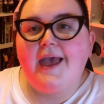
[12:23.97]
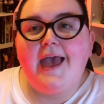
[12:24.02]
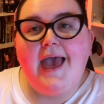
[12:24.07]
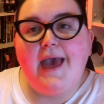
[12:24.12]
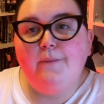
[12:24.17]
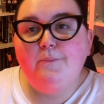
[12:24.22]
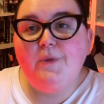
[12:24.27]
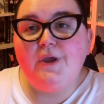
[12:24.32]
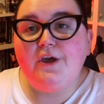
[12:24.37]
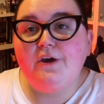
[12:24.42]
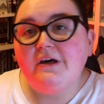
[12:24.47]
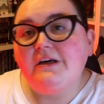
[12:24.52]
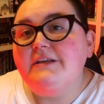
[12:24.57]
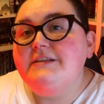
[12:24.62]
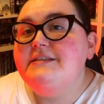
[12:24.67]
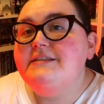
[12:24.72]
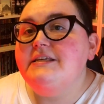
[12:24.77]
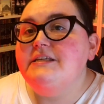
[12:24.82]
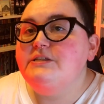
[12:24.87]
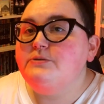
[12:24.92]
And
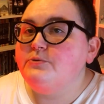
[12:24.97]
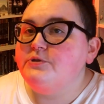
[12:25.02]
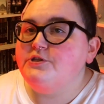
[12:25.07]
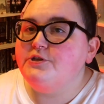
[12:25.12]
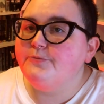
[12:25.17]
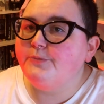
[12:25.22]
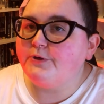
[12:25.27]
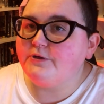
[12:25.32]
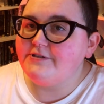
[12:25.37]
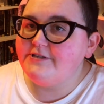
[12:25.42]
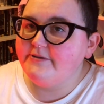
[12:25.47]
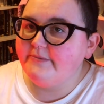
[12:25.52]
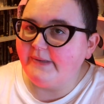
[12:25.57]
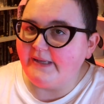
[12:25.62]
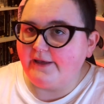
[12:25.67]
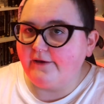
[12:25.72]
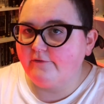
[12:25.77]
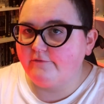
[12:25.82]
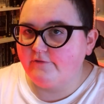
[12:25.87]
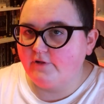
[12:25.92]
because this was supposed to be
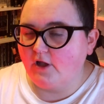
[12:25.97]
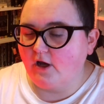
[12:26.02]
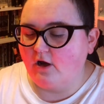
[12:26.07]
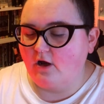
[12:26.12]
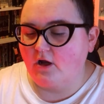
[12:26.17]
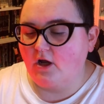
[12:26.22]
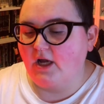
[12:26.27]
a vlog,